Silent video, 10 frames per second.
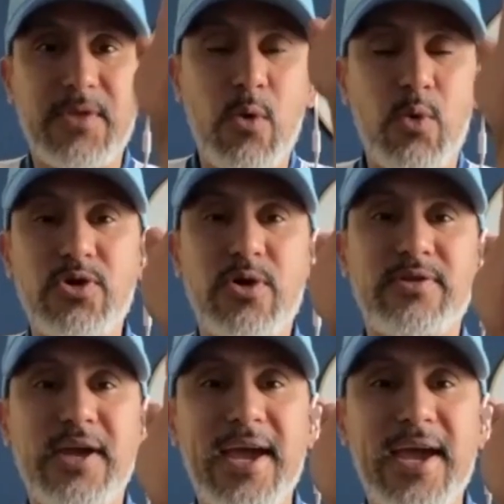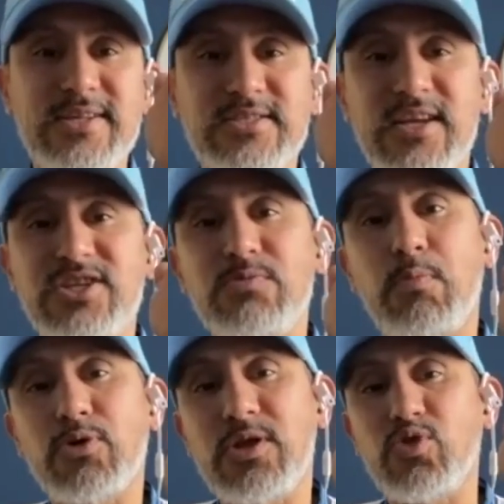and when you're on the handstand, it's
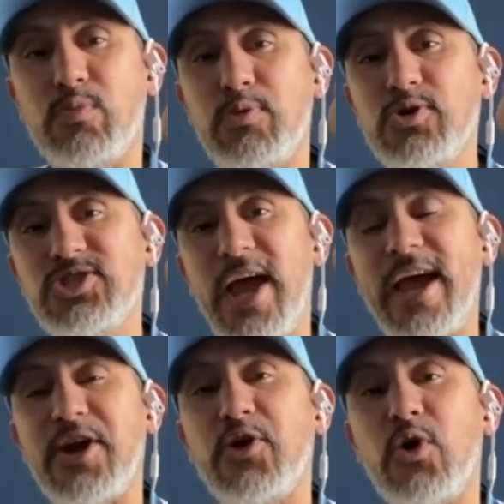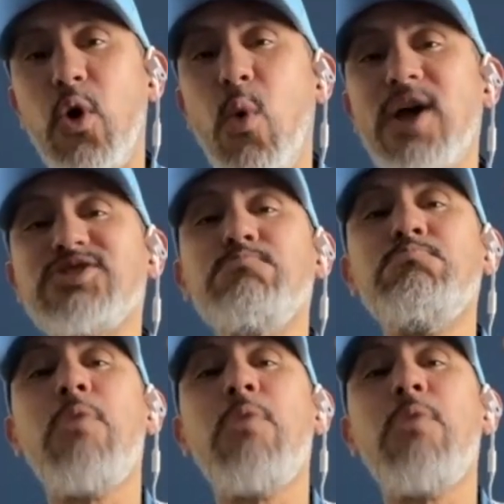important to push and grow as